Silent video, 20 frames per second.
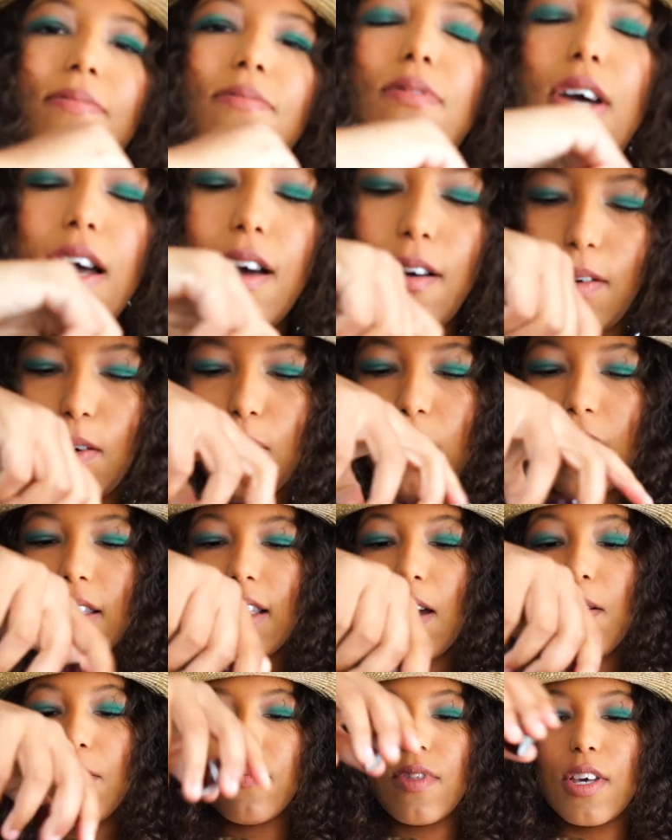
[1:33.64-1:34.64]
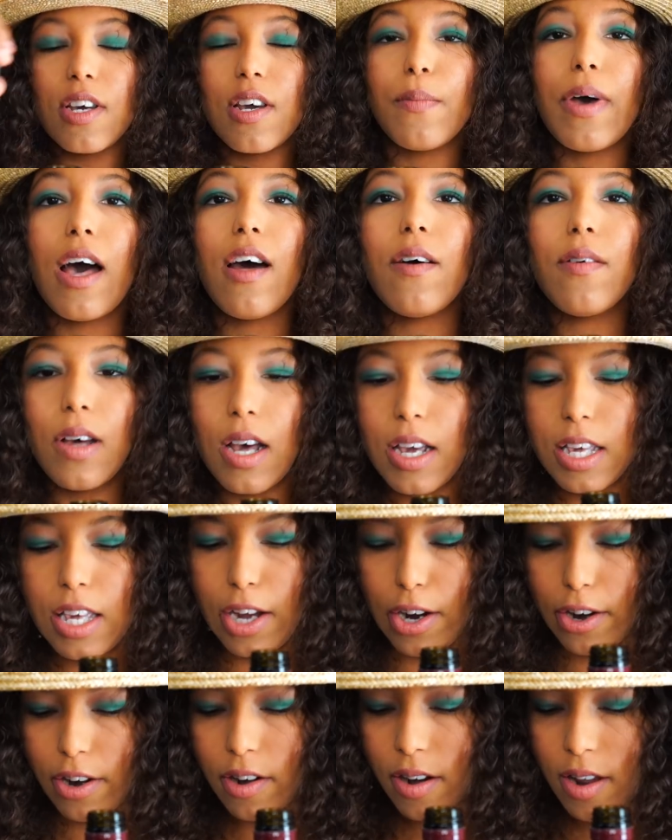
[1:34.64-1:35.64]
Wow, okay, that took about a
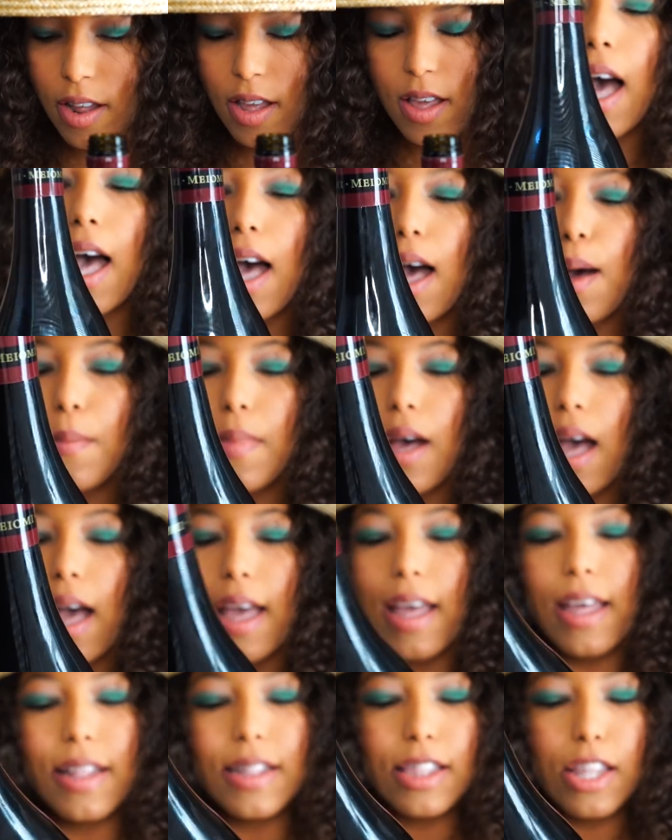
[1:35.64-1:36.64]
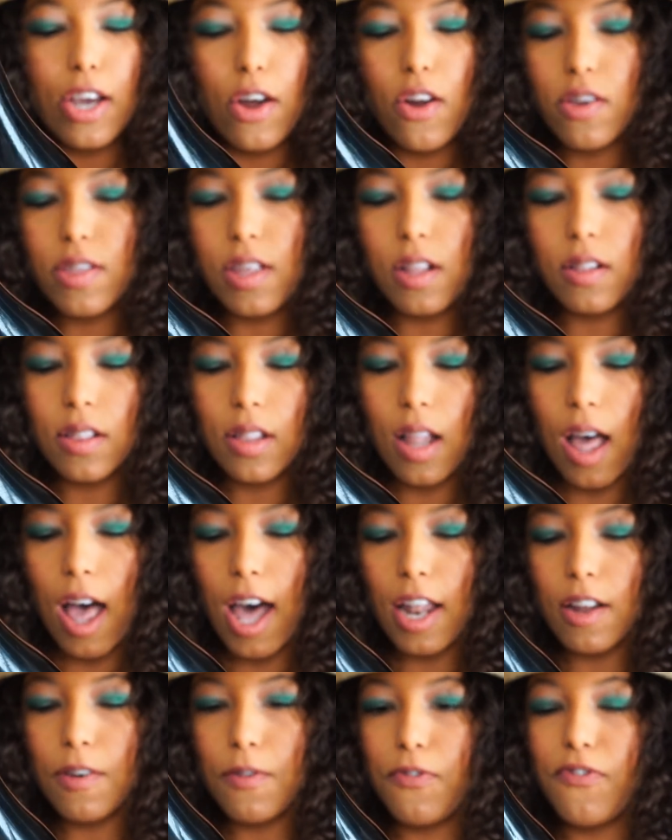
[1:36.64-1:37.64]
year. There's a
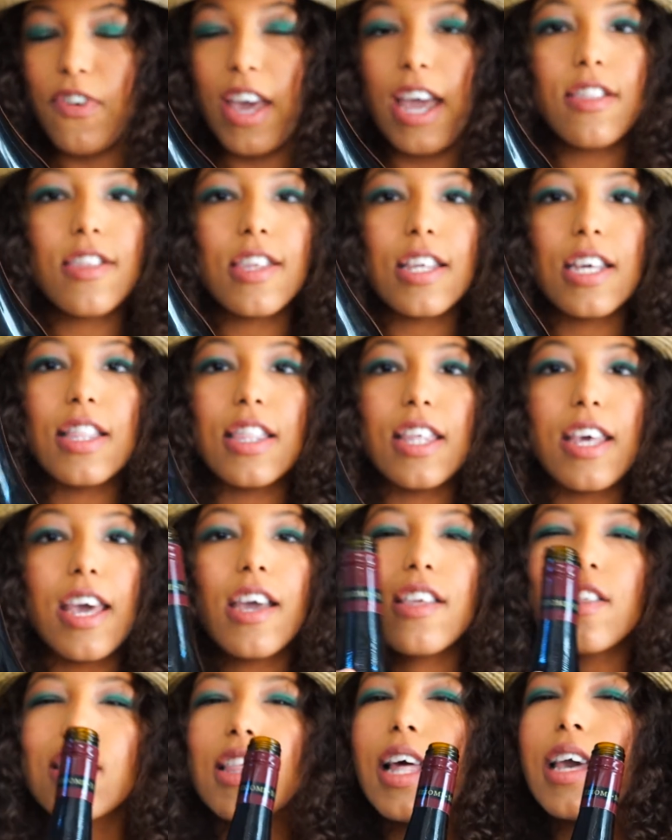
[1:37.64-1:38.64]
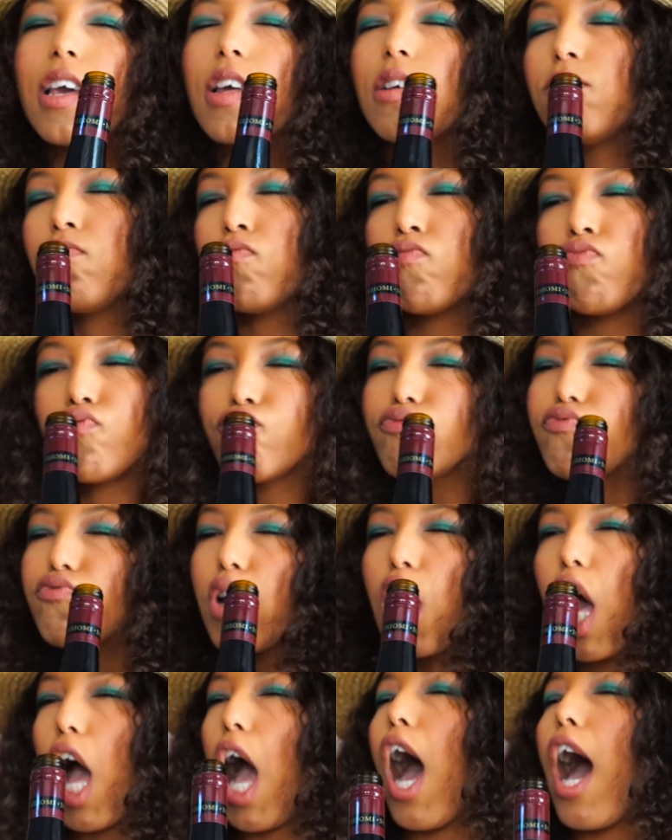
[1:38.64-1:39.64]
lot of fancy things, like
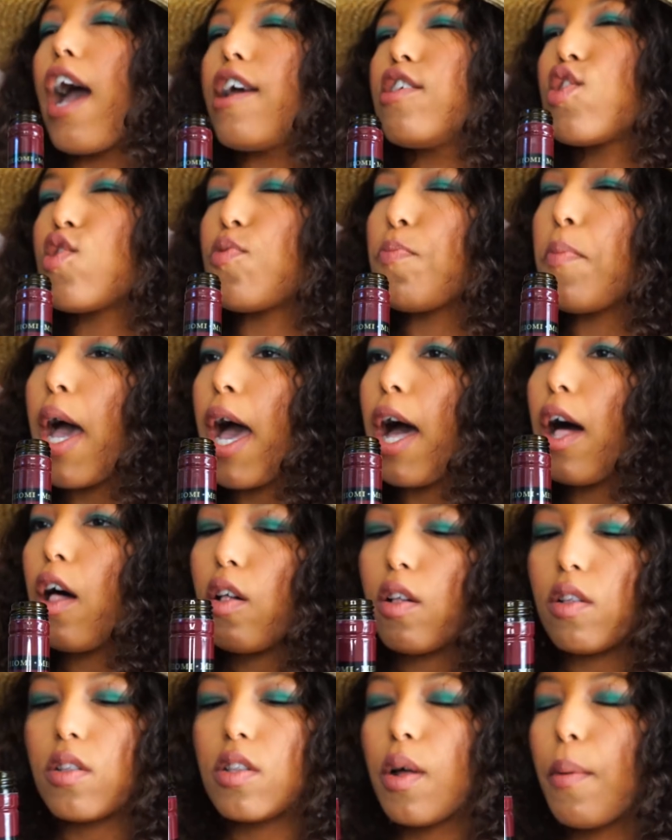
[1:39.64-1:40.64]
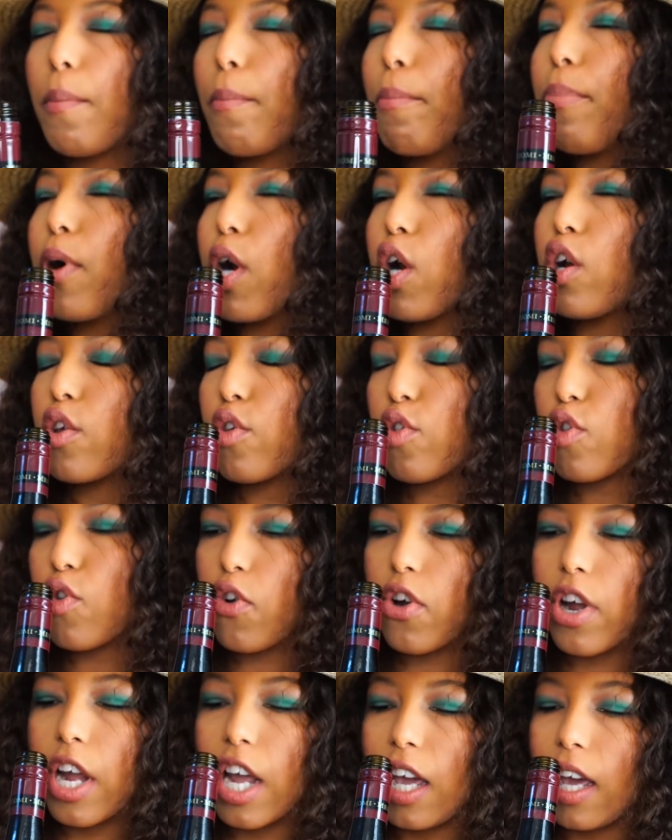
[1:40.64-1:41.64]
I smell burnt
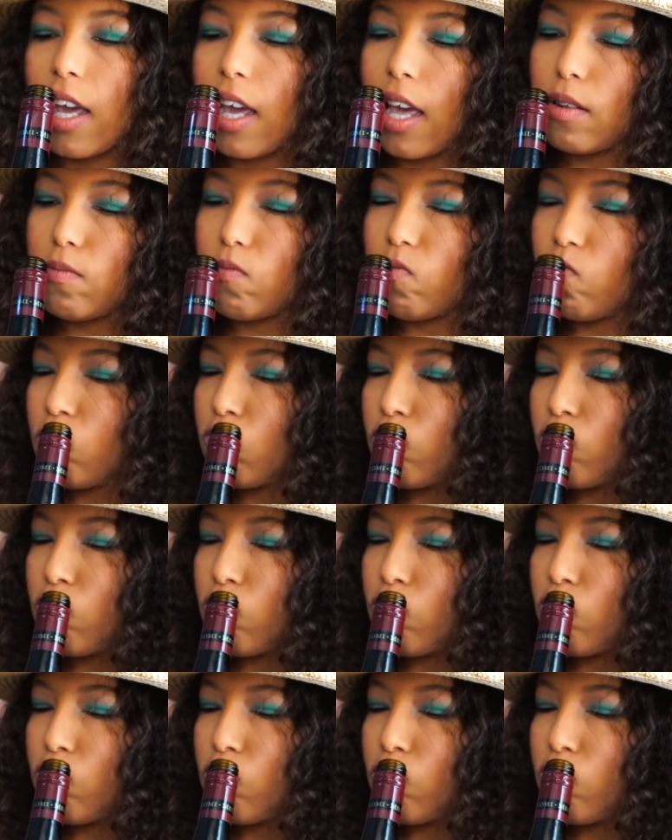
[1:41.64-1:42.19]
tree, and